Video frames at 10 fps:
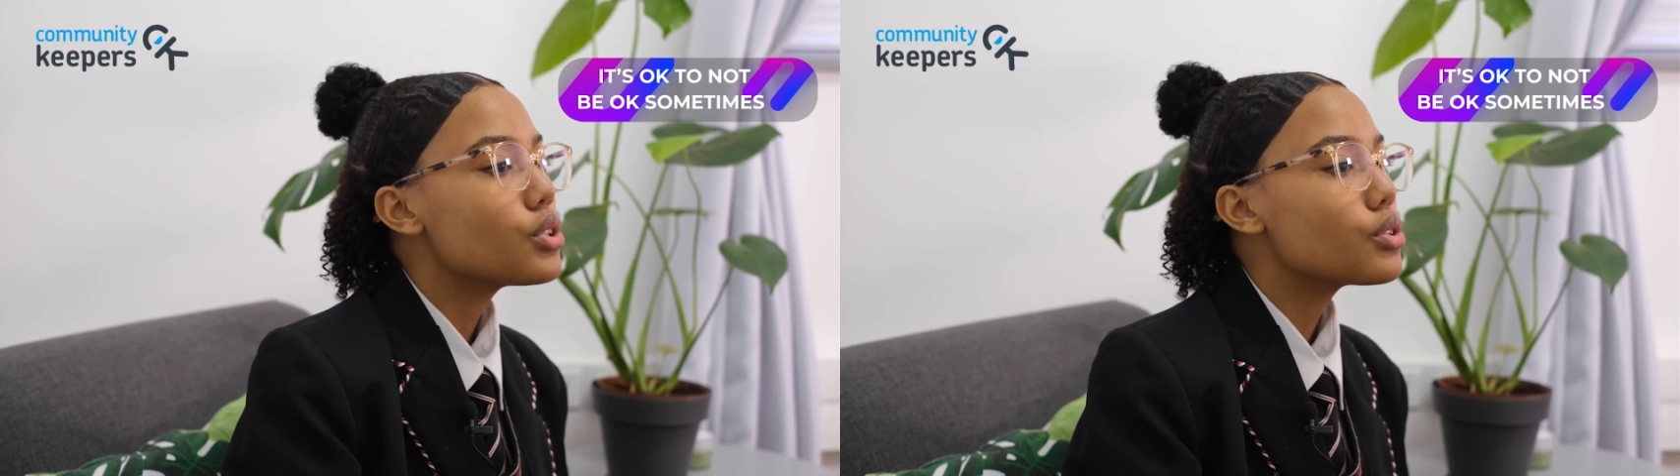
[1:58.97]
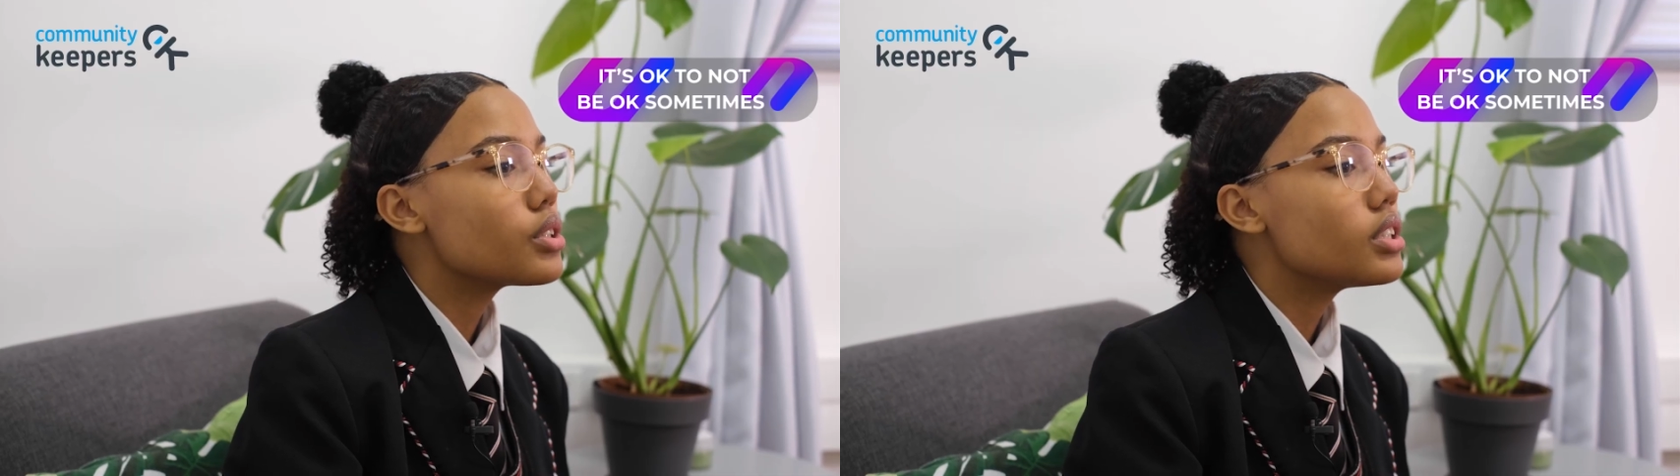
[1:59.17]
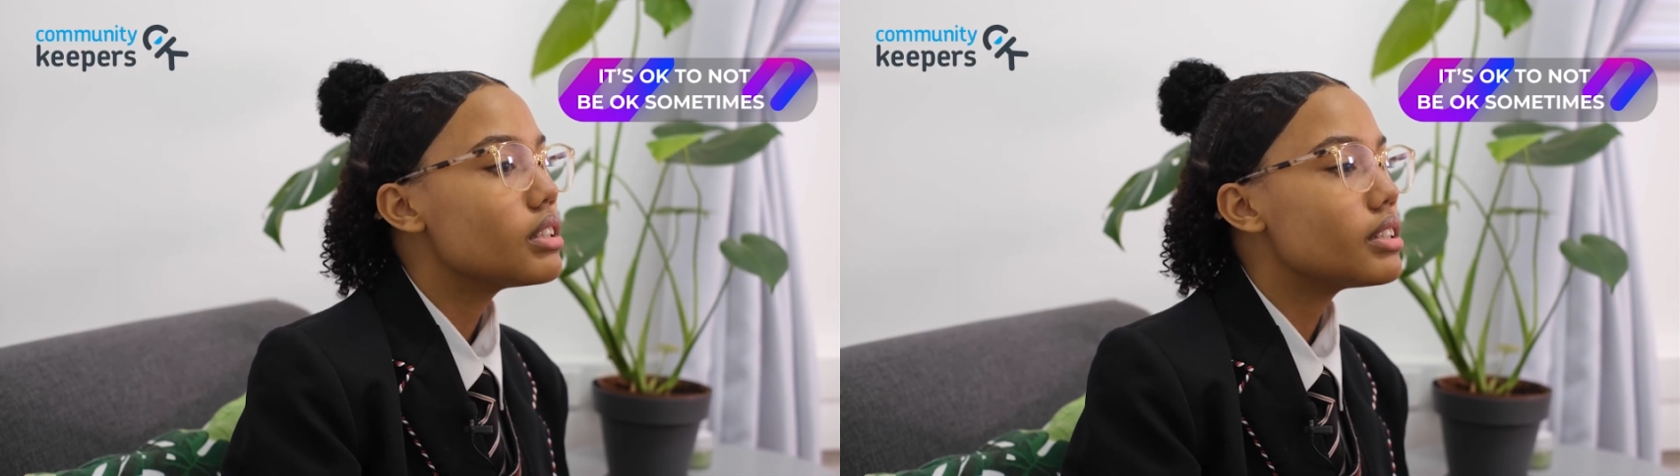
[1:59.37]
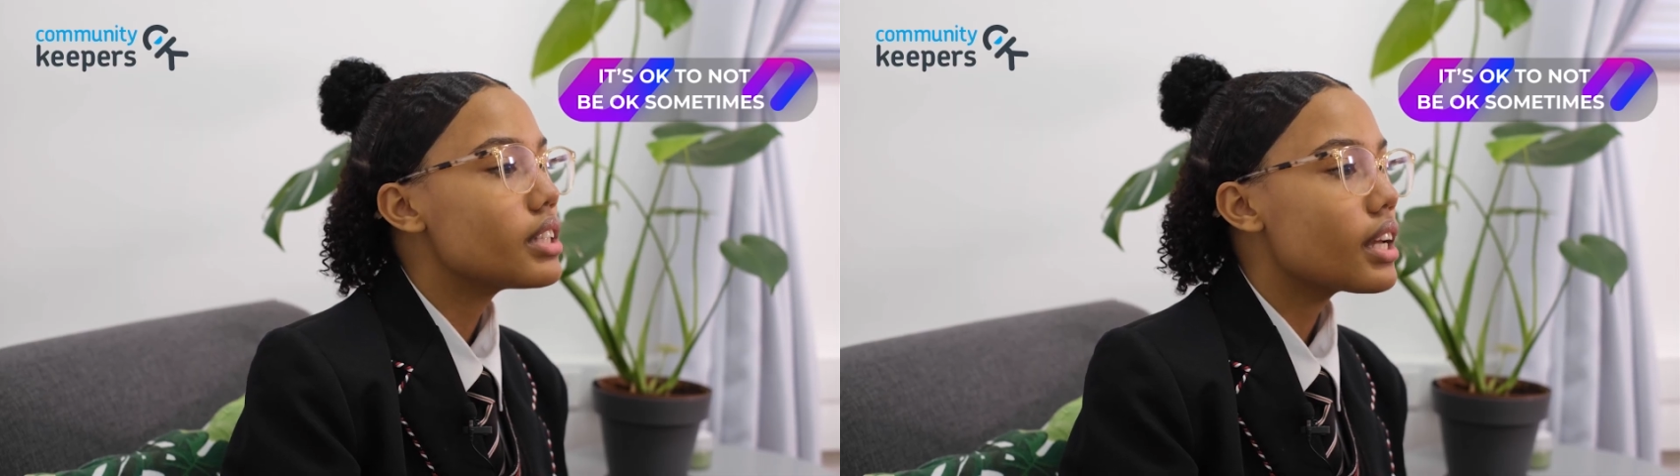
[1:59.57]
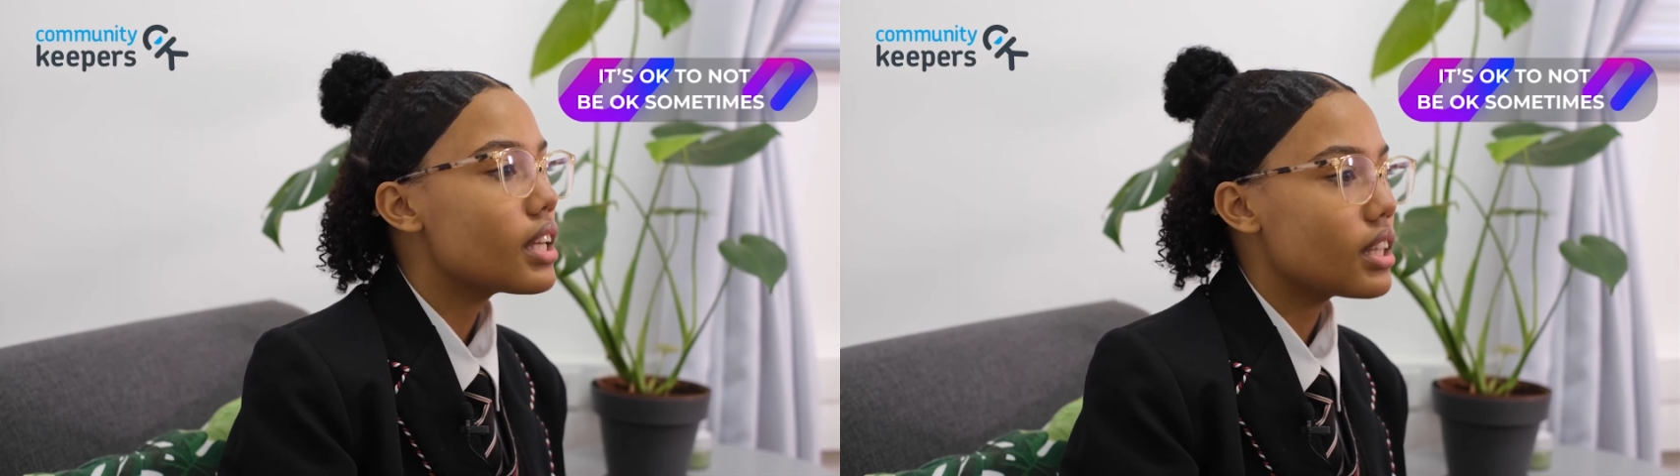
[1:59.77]
should
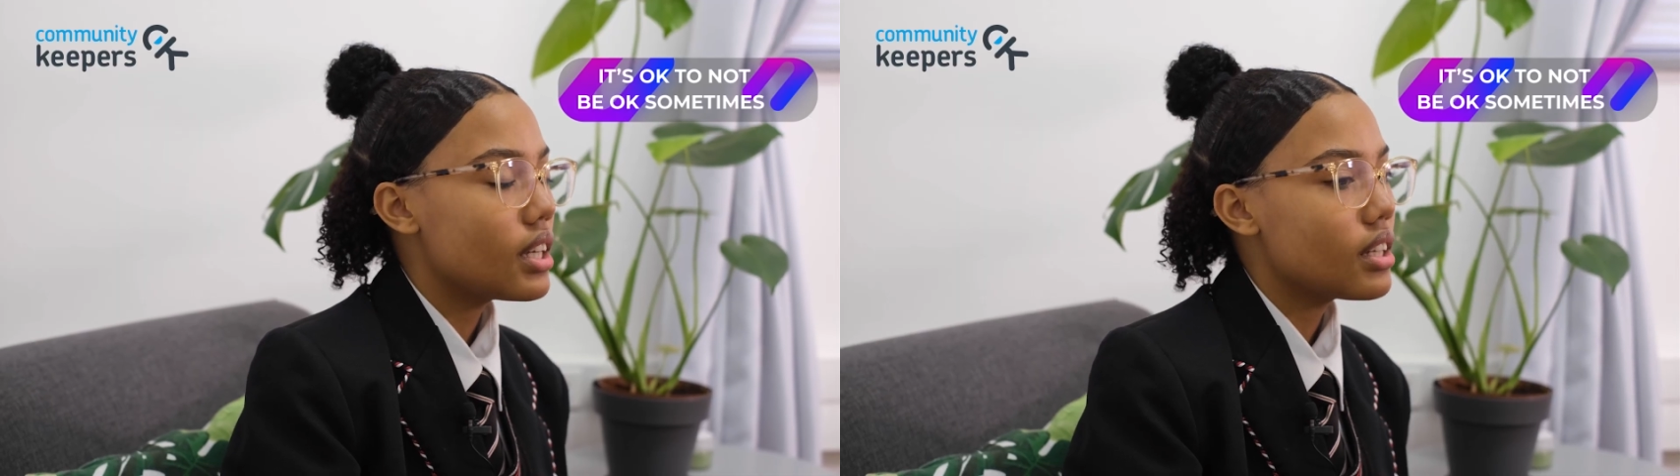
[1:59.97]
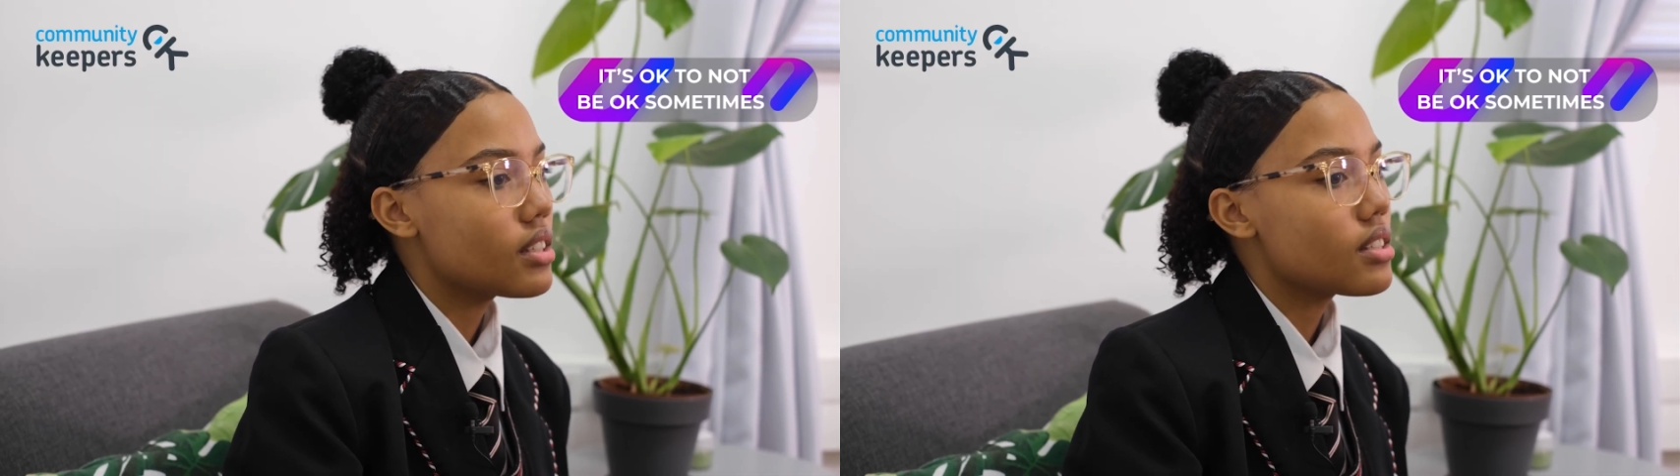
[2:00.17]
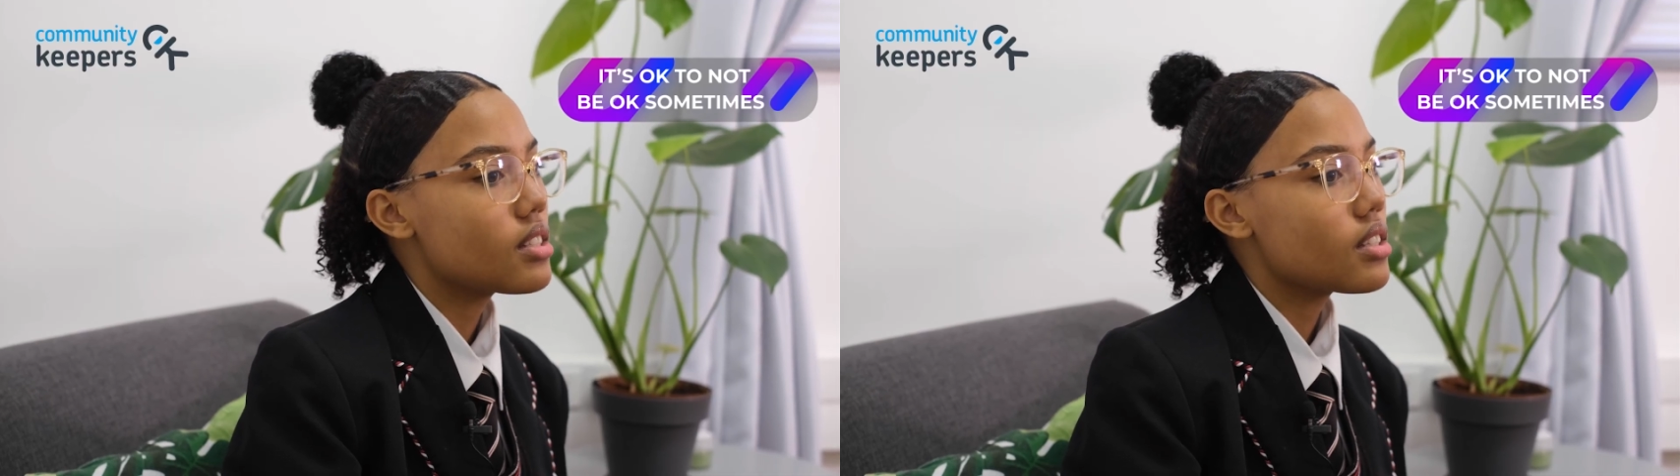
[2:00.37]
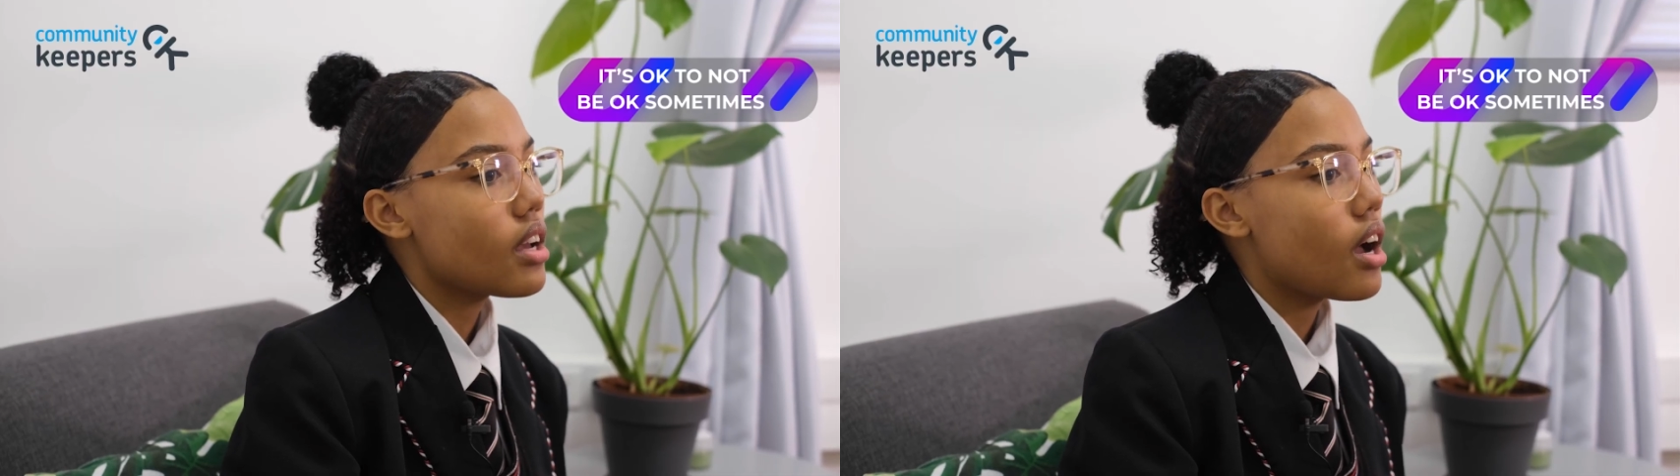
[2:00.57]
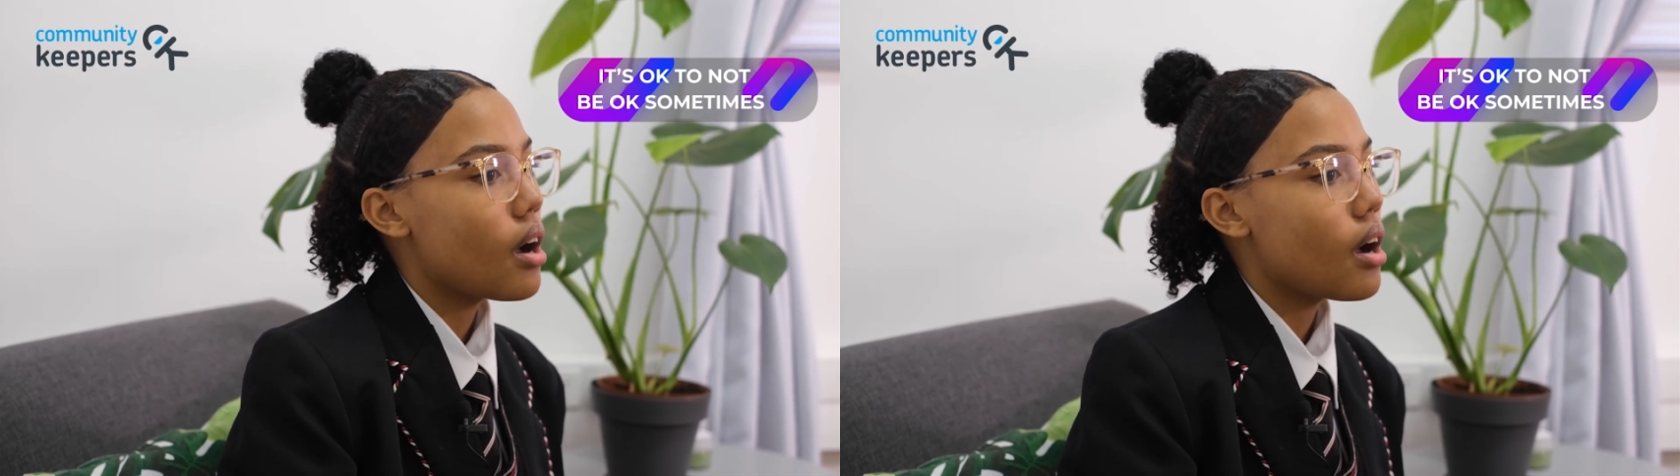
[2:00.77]
take things